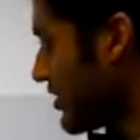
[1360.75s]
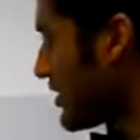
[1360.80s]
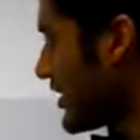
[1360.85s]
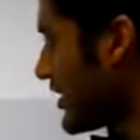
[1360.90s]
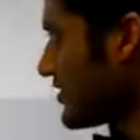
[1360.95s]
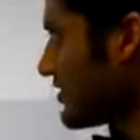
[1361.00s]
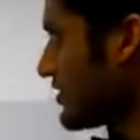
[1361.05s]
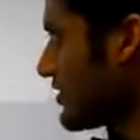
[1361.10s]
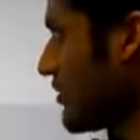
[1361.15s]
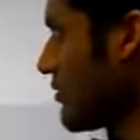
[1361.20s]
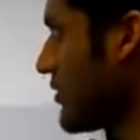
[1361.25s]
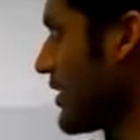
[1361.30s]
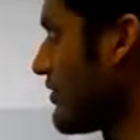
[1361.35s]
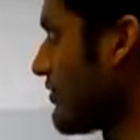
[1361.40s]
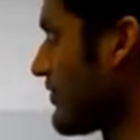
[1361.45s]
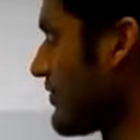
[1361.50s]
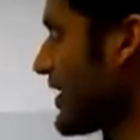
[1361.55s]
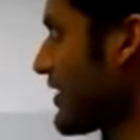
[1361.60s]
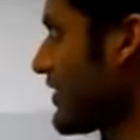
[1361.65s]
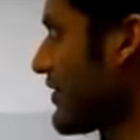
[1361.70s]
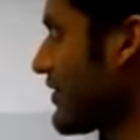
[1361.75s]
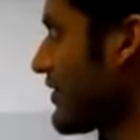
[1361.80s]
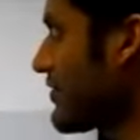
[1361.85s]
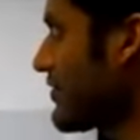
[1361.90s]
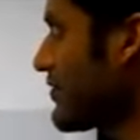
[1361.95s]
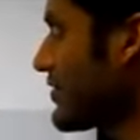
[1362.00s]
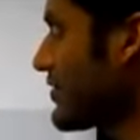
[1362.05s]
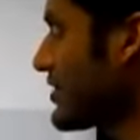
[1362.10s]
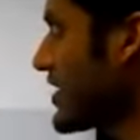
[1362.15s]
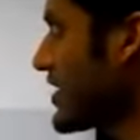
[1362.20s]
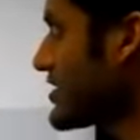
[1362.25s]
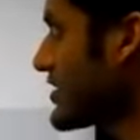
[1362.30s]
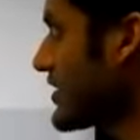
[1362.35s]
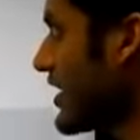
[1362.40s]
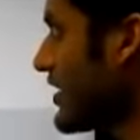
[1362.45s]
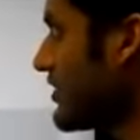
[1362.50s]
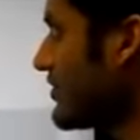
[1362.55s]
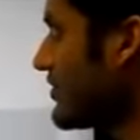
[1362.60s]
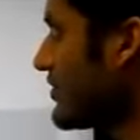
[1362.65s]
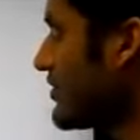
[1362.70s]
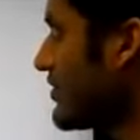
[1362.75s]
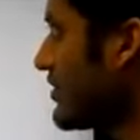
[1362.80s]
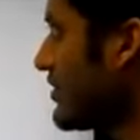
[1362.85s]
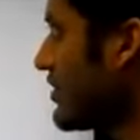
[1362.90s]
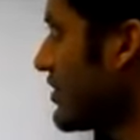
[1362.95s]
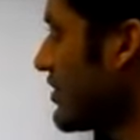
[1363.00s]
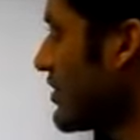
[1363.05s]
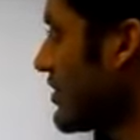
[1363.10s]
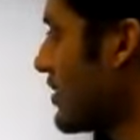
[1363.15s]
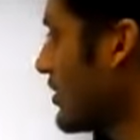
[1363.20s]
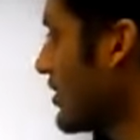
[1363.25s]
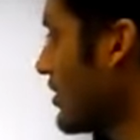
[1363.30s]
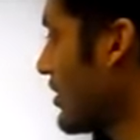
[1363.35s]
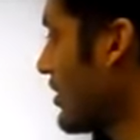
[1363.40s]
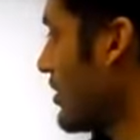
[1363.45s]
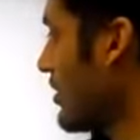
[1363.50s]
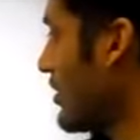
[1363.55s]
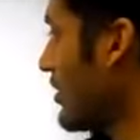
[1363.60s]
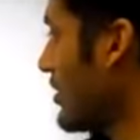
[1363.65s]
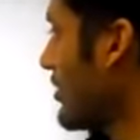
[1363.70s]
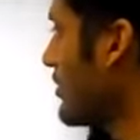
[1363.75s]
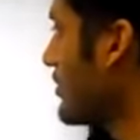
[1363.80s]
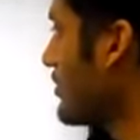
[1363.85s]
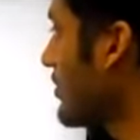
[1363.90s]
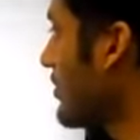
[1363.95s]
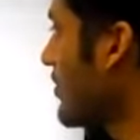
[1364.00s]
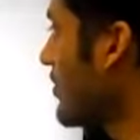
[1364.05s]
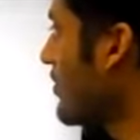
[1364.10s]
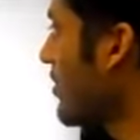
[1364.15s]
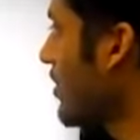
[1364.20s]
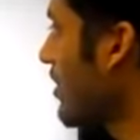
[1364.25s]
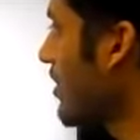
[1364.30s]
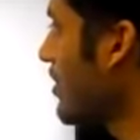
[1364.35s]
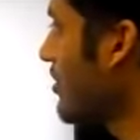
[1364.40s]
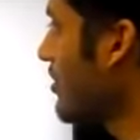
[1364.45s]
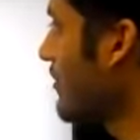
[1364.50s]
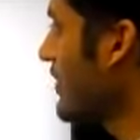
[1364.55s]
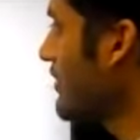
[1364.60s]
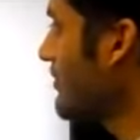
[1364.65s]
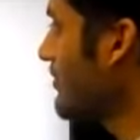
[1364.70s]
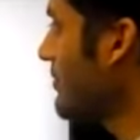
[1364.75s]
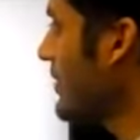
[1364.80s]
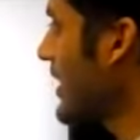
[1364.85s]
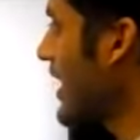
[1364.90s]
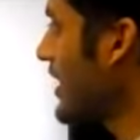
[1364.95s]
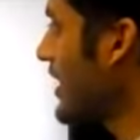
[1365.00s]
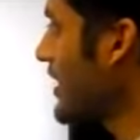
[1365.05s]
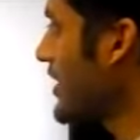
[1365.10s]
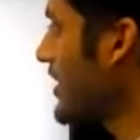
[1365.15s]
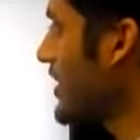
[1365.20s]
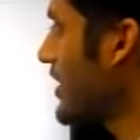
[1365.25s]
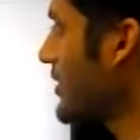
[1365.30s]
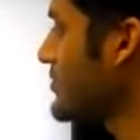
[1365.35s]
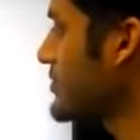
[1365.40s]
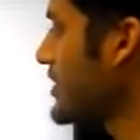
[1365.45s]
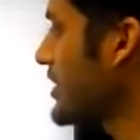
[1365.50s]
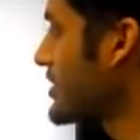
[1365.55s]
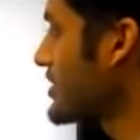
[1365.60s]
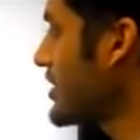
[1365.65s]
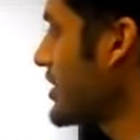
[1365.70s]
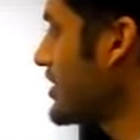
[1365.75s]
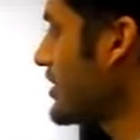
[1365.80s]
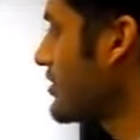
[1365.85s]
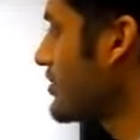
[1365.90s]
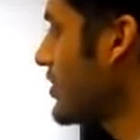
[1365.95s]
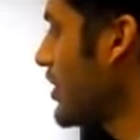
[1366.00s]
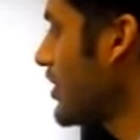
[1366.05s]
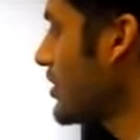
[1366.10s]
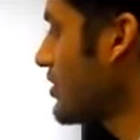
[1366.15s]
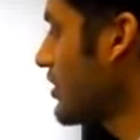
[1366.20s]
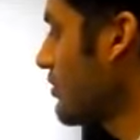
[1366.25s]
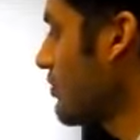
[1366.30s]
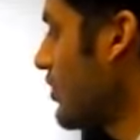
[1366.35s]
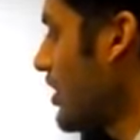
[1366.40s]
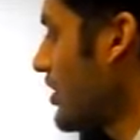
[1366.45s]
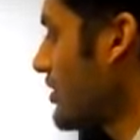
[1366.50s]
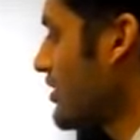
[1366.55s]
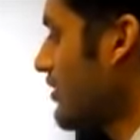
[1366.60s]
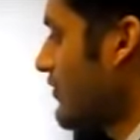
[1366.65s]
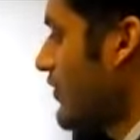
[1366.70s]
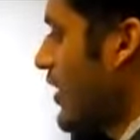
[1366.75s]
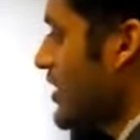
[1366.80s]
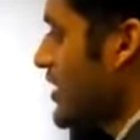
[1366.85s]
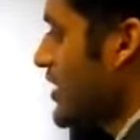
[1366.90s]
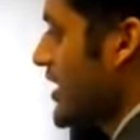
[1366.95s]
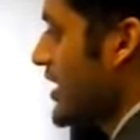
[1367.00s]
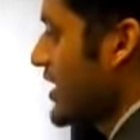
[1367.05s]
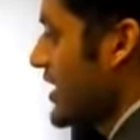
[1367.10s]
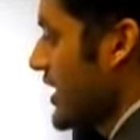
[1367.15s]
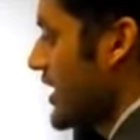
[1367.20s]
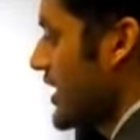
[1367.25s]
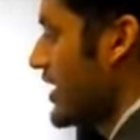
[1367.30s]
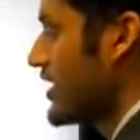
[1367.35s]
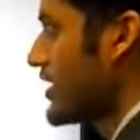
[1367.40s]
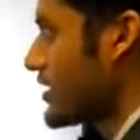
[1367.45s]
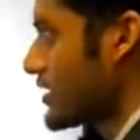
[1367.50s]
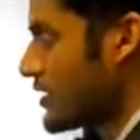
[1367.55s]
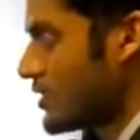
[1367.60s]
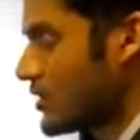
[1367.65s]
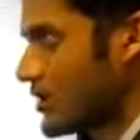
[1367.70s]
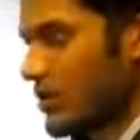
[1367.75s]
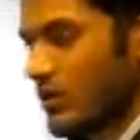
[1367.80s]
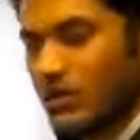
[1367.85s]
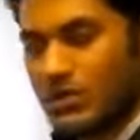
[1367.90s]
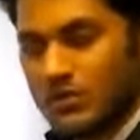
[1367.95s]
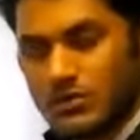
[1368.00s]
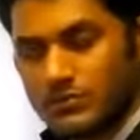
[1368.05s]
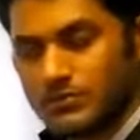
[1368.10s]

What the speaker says: Thus verifying our test case. So when we planted an obstruction in the throttle valve, the fault line indicator turned on.